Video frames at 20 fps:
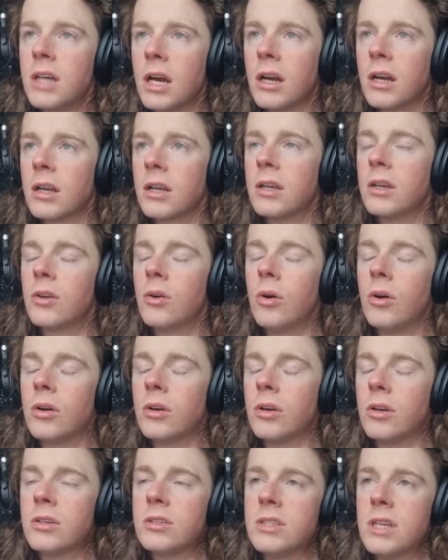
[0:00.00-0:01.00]
dark
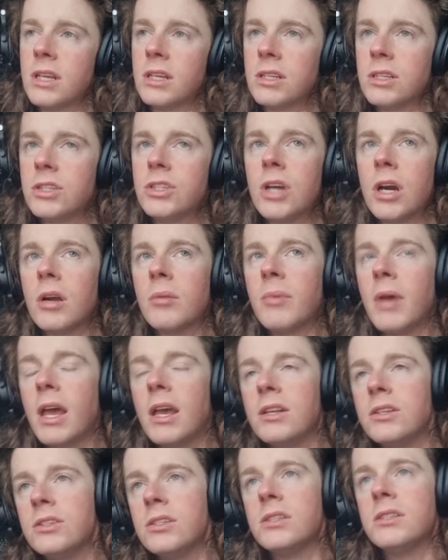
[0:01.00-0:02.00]
corners and sharp
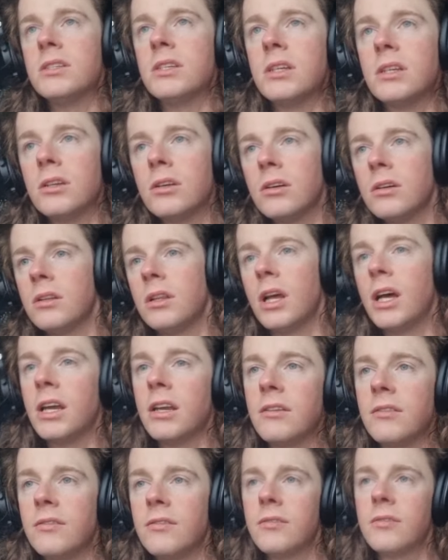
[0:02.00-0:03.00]
edges in your
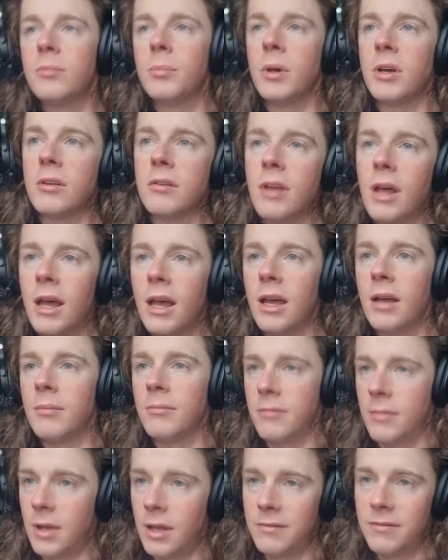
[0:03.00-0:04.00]
life. But
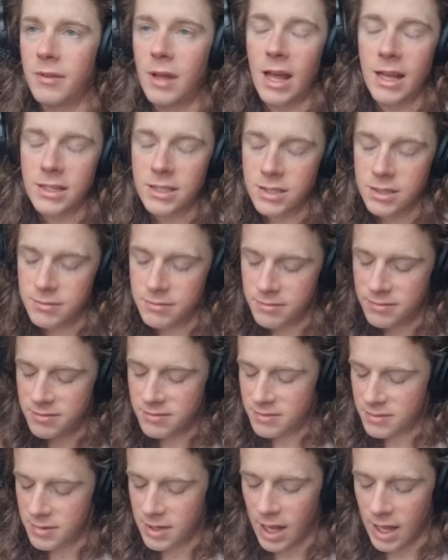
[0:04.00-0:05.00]
at
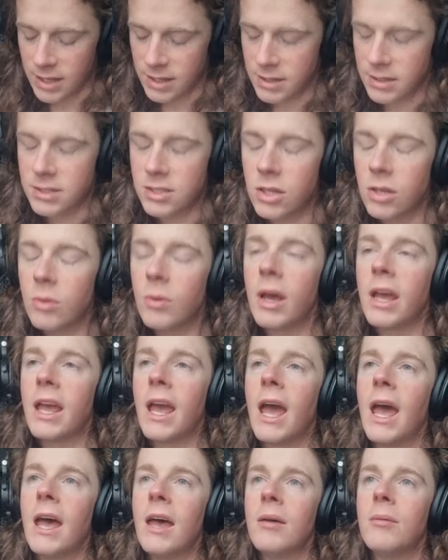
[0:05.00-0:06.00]
2
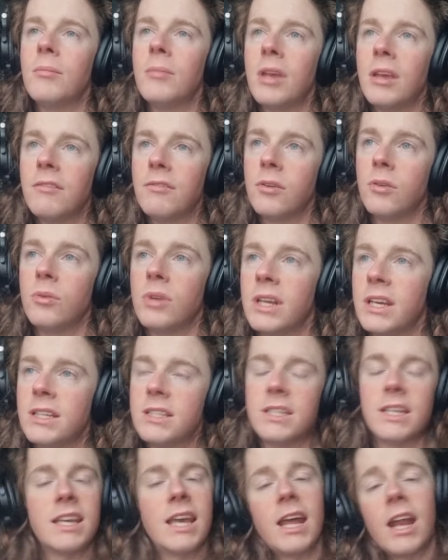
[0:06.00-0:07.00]
a.m. if you
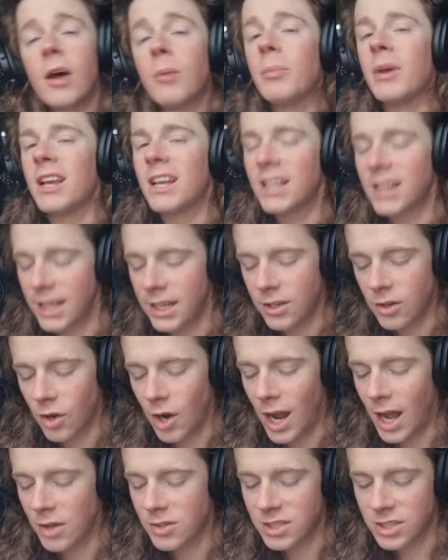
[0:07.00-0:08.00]
need to get up and clean
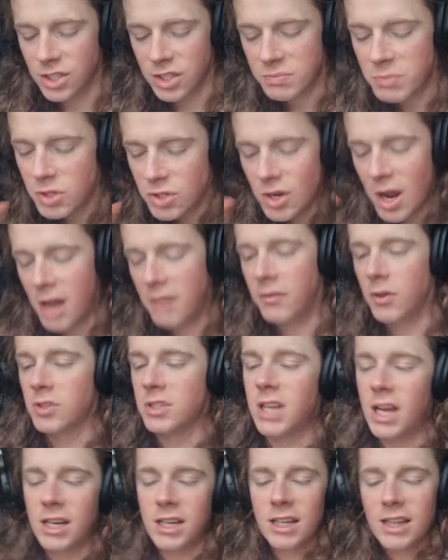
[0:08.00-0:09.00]
your house and just put your
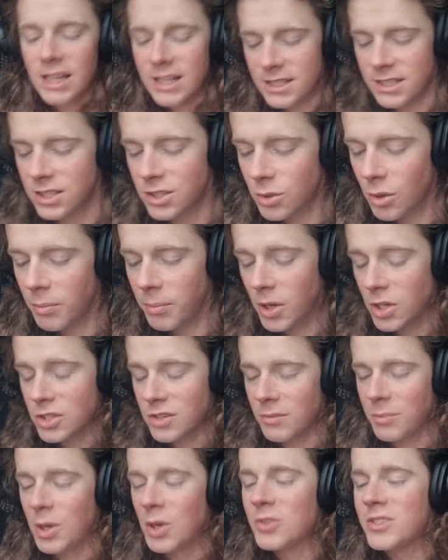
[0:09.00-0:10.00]
headphones on and listen to a
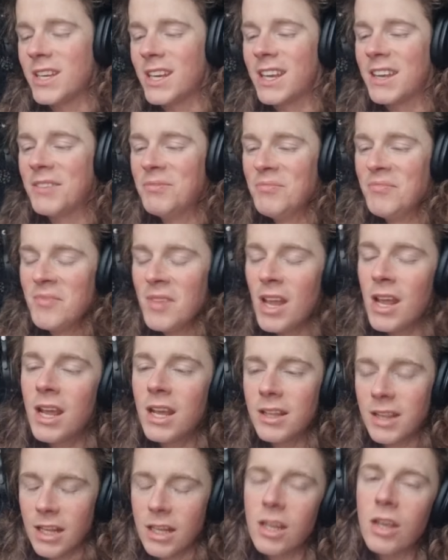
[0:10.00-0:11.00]
bunch of music,
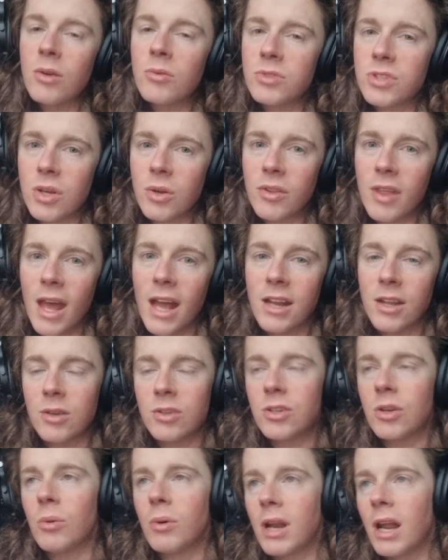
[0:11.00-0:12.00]
then you do that.
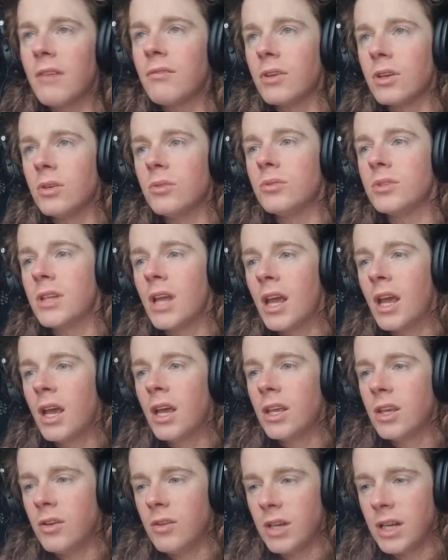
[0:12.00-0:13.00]
You do whatever you
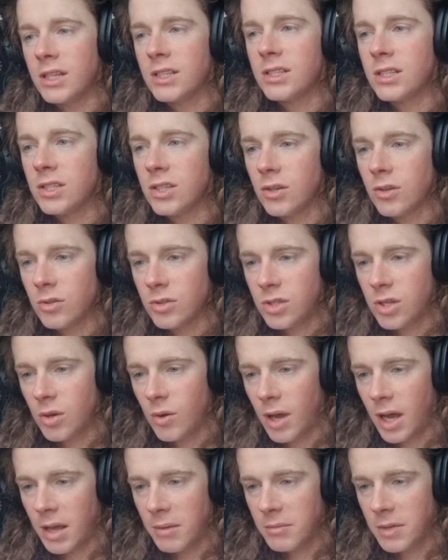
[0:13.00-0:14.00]
need to do
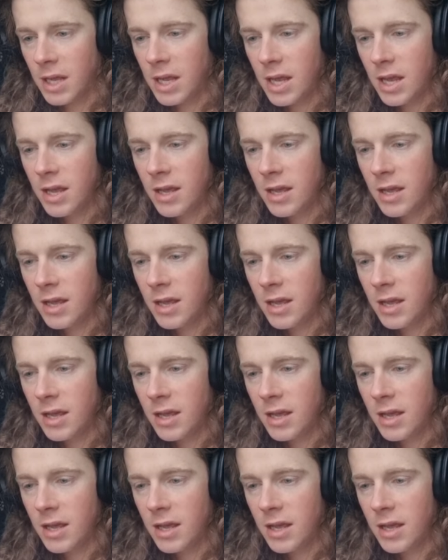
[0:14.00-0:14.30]
to